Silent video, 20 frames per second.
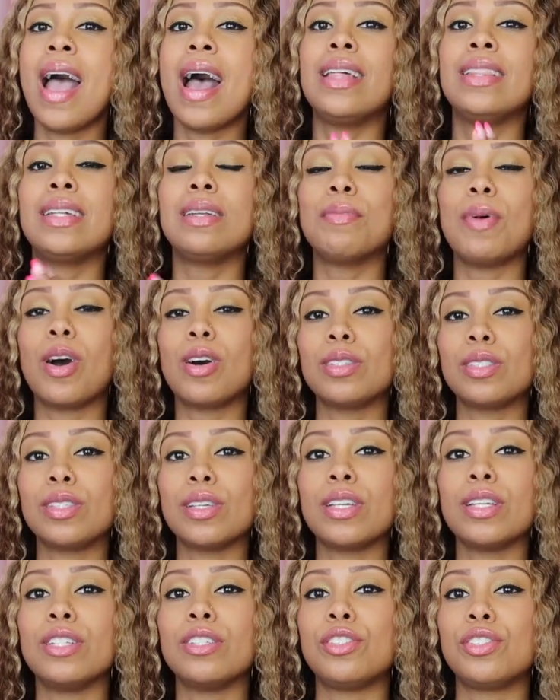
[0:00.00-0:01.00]
And then I'm
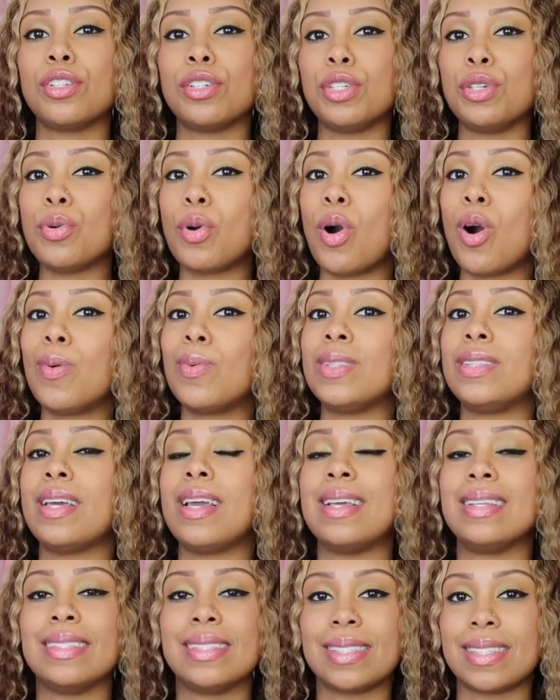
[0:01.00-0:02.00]
also going to show you all what
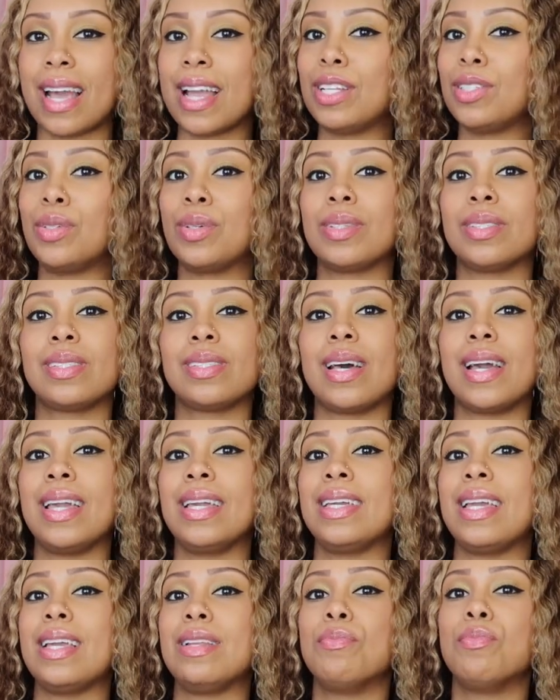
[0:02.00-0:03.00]
the inside looks
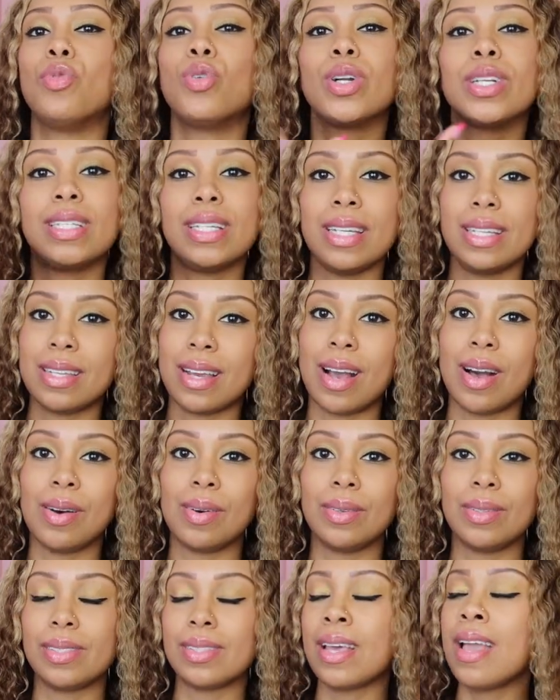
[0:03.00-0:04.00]
like in more
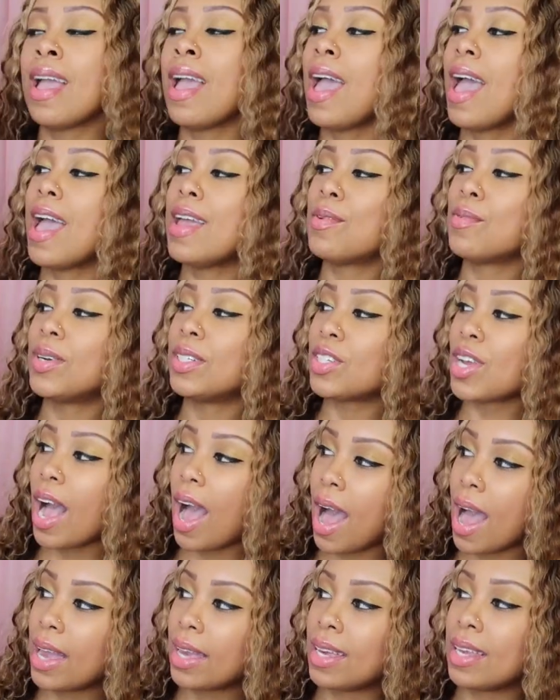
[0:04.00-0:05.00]
details, in which
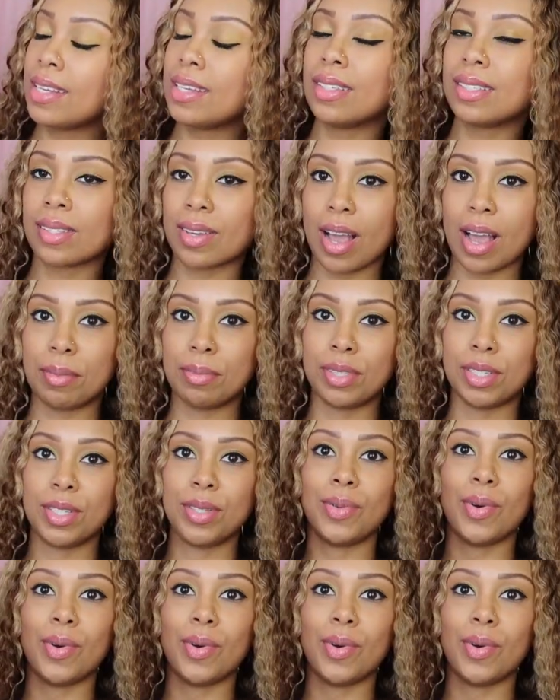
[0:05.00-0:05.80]
I can describe to